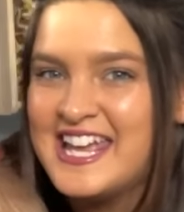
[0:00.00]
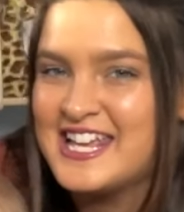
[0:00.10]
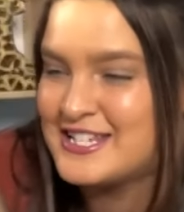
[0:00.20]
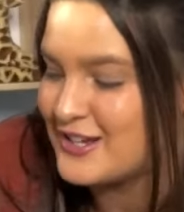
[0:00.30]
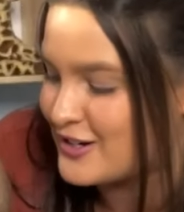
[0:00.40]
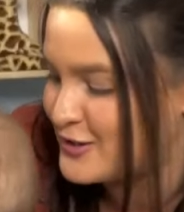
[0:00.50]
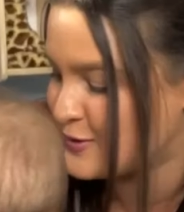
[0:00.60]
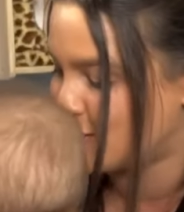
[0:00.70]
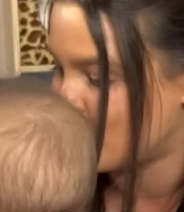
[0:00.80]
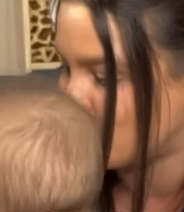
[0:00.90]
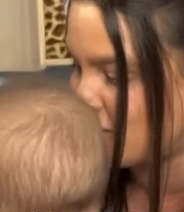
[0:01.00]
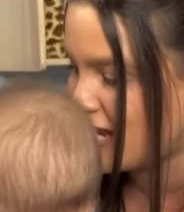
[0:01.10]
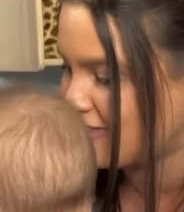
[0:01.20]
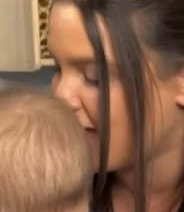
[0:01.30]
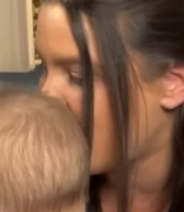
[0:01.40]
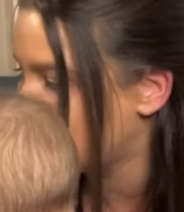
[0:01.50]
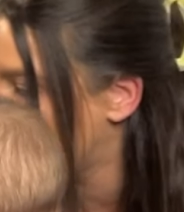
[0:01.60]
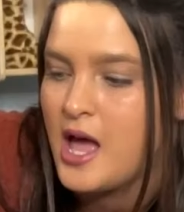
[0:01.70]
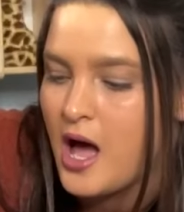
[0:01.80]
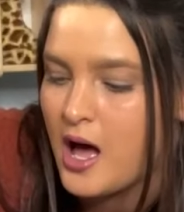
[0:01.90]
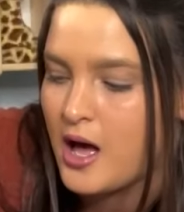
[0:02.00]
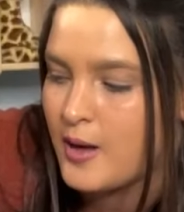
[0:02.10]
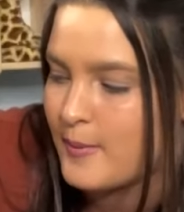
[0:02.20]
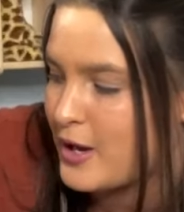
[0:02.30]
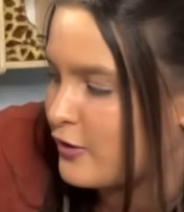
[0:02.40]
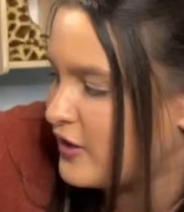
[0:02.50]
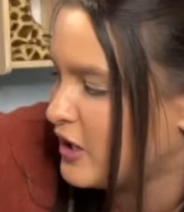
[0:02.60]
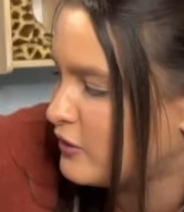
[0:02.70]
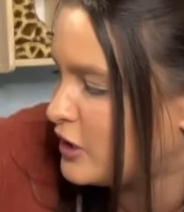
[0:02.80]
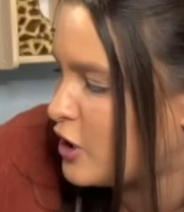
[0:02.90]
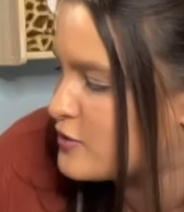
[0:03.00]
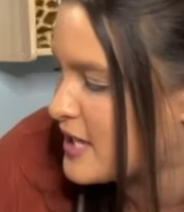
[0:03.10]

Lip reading: He's starting to associate that. I don't think he really knows